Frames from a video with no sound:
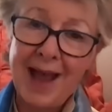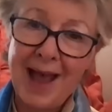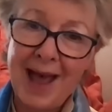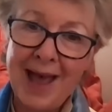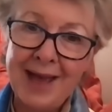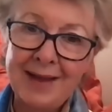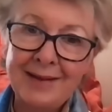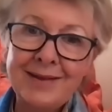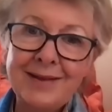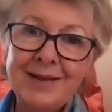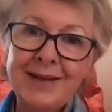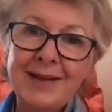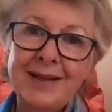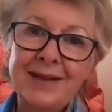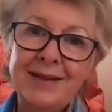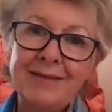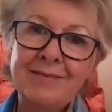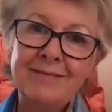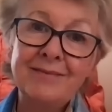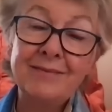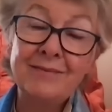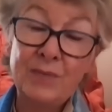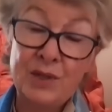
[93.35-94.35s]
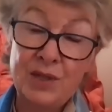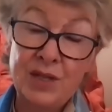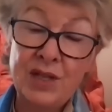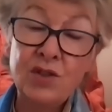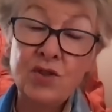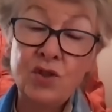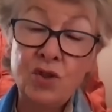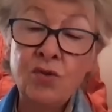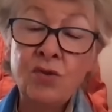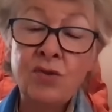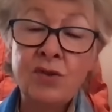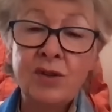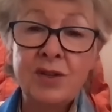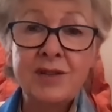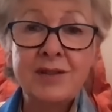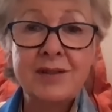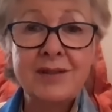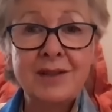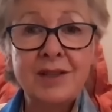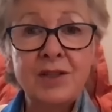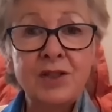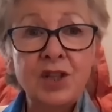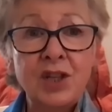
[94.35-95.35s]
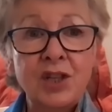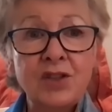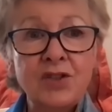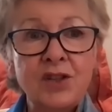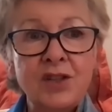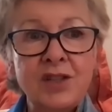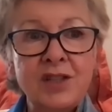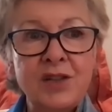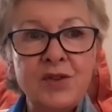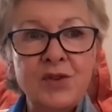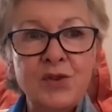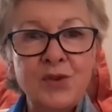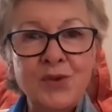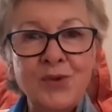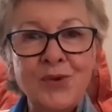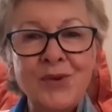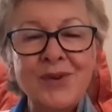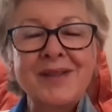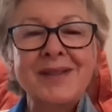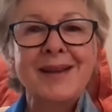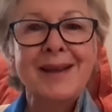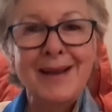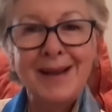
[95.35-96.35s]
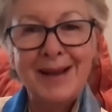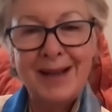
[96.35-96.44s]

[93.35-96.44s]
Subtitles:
And it was in Taurus, the conjunction's in Taurus.